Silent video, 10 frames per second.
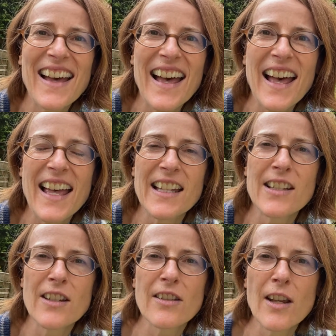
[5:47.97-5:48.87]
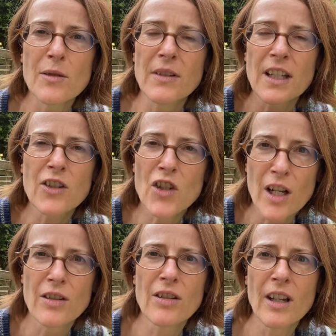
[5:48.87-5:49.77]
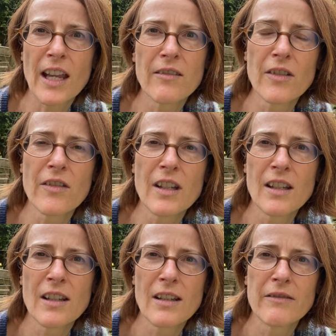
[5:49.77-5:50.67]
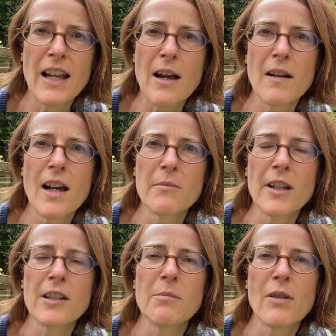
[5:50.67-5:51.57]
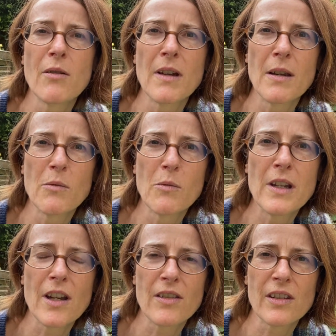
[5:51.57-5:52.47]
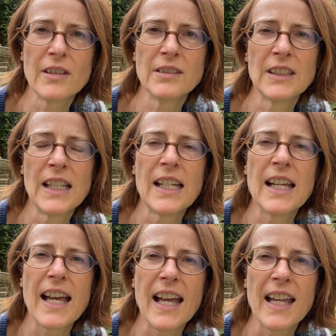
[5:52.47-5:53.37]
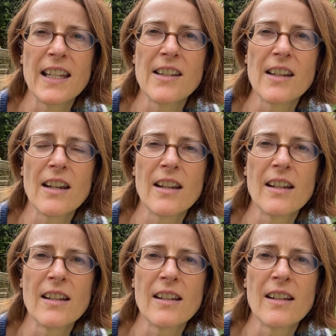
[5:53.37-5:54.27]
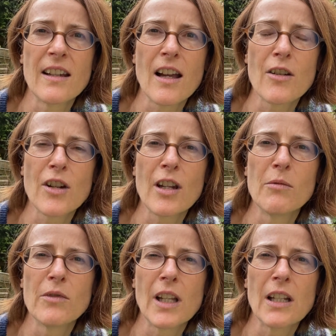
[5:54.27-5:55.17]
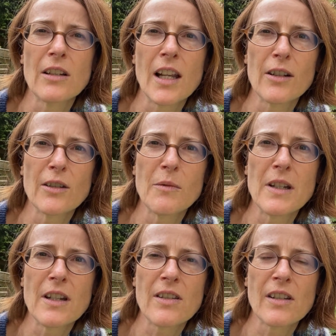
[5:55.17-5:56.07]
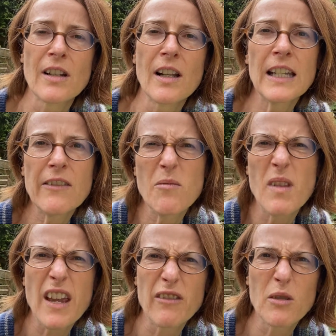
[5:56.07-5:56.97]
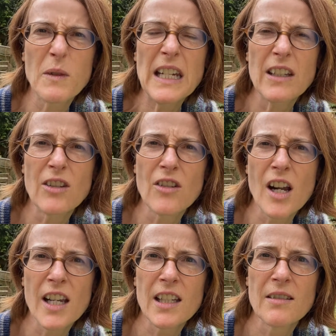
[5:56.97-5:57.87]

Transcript: And those ones I just took out of the flower I'm going to put on my windowsill, and I'll show you what they look like on the windowsill, and I'll leave them there for a week to dry.